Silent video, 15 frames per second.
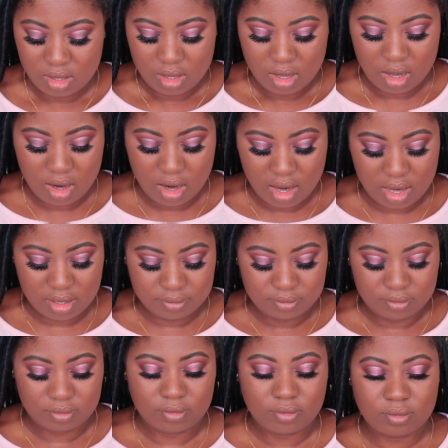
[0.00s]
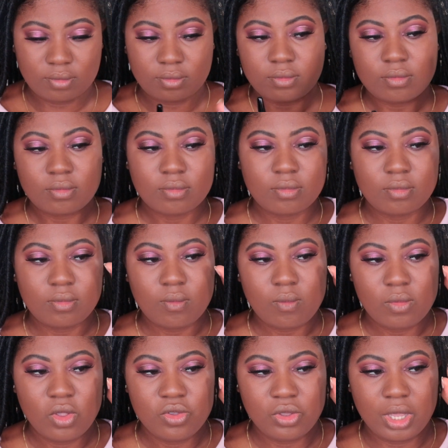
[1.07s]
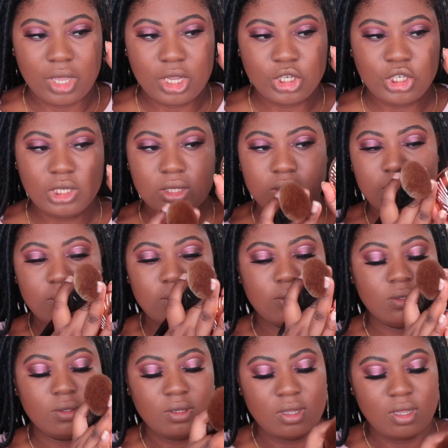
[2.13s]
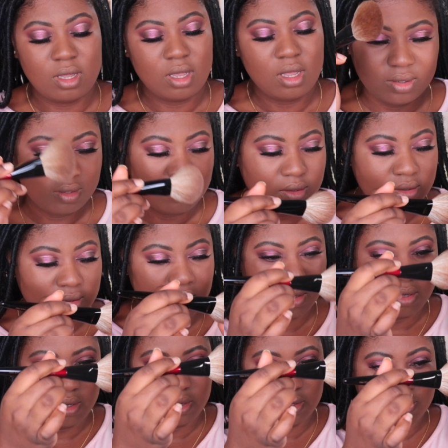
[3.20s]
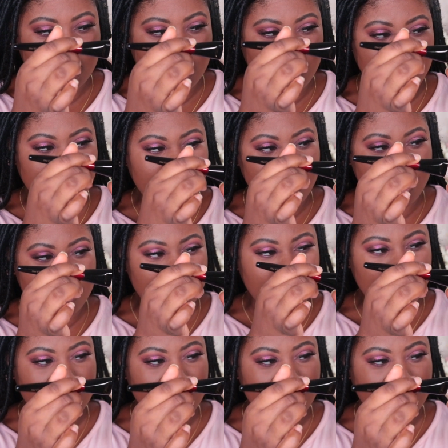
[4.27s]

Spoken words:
All right, so here she is. So going in,